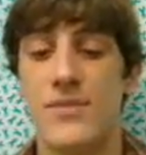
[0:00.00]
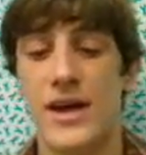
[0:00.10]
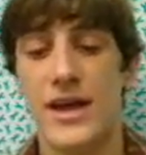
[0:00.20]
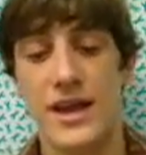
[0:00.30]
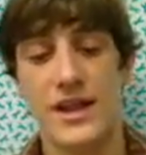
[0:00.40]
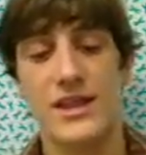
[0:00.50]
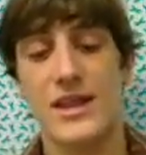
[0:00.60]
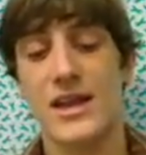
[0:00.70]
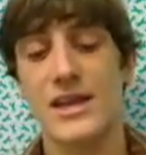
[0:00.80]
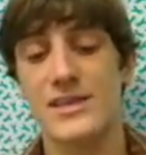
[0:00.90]
But the
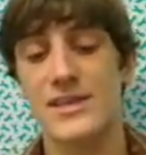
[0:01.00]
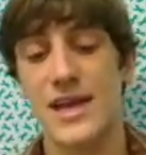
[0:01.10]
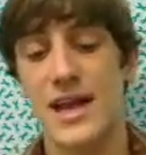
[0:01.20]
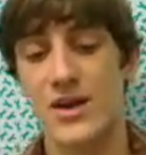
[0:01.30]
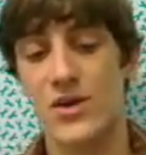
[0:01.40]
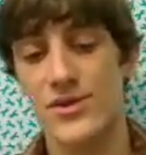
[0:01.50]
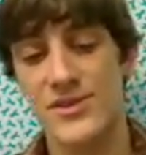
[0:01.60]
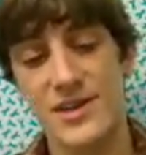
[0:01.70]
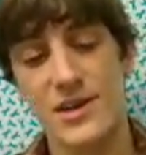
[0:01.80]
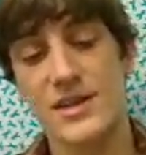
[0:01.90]
thing is, it kind of
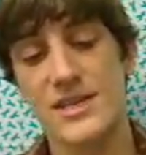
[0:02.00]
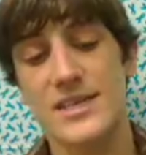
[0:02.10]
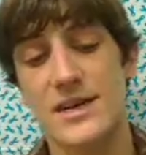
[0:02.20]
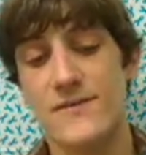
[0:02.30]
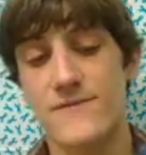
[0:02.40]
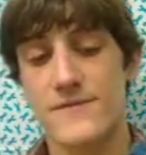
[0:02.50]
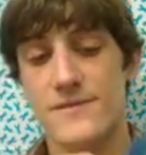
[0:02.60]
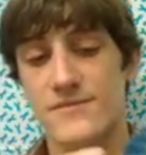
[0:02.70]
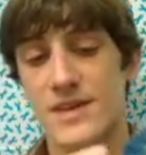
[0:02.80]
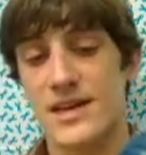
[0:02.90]
curls in on itself.
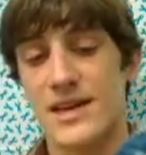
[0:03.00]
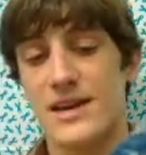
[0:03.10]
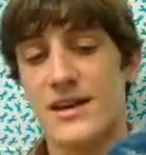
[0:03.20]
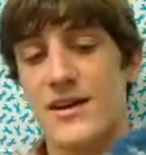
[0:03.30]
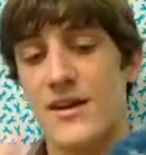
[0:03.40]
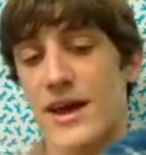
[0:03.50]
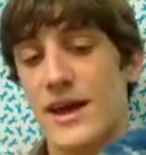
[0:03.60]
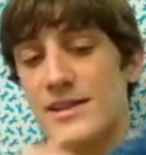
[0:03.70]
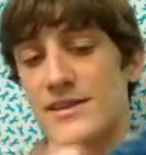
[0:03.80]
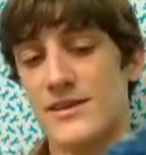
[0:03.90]
And I didn't know
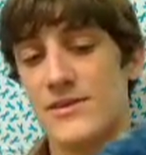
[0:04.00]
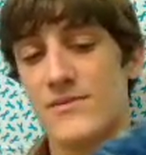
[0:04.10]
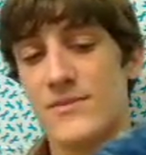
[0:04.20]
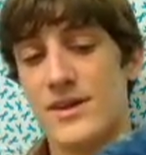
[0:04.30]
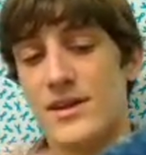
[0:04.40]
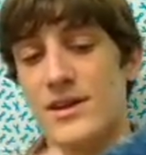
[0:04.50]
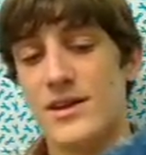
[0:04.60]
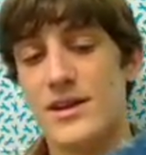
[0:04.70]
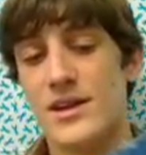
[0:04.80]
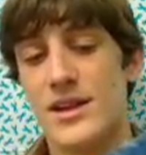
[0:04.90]
that, so
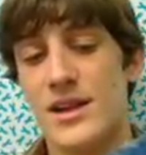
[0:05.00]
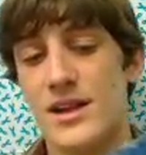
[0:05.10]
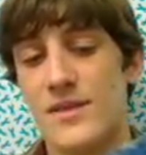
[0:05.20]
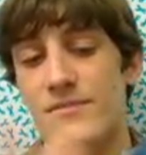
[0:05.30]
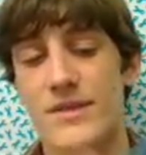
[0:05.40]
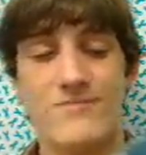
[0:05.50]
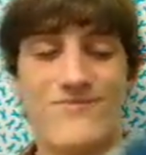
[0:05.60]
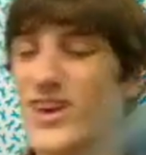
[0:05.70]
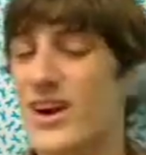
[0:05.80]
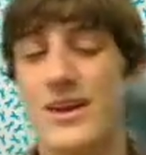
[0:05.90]
I'm
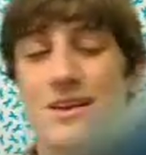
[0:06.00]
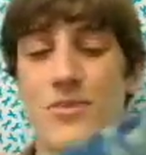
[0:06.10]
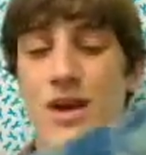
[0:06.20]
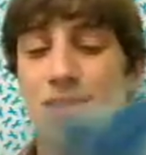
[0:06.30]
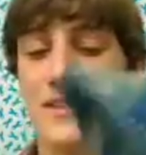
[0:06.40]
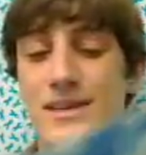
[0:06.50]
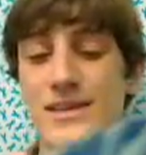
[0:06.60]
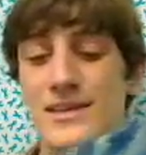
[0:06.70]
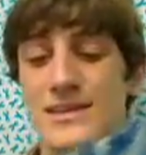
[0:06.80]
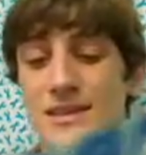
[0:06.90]
trying to press
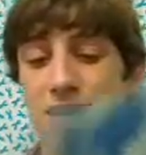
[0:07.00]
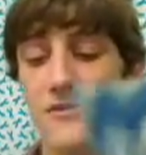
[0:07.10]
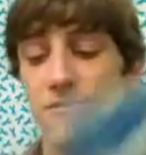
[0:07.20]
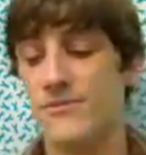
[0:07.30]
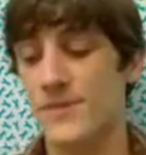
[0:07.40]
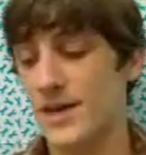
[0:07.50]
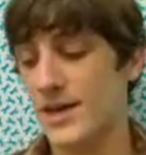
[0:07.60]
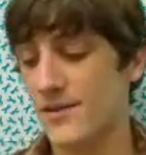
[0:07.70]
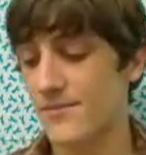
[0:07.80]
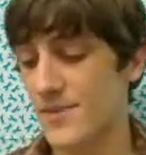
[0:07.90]
it and stuff,
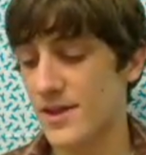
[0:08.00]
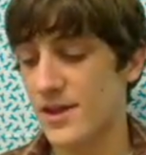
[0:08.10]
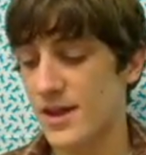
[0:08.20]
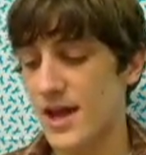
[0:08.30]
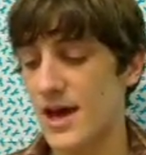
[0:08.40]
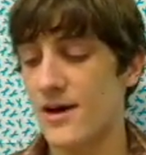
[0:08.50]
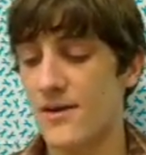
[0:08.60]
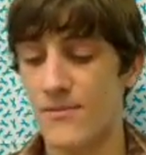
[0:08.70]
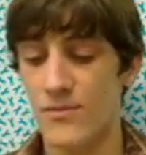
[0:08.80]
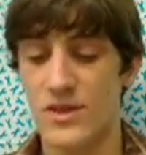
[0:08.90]
but
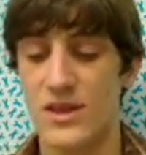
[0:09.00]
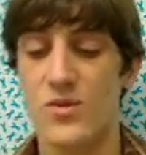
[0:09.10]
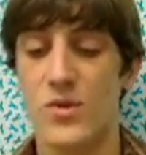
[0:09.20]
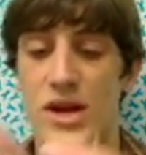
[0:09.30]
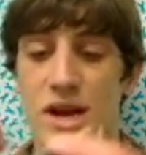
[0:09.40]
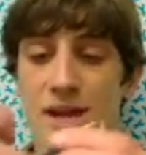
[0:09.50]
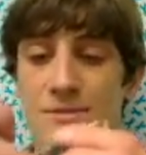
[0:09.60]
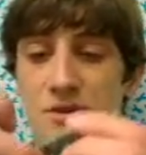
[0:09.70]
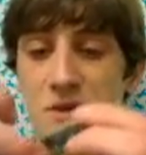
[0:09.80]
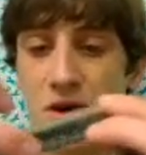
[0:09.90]
with this one
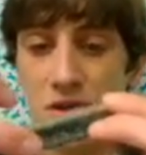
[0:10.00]
I'm doing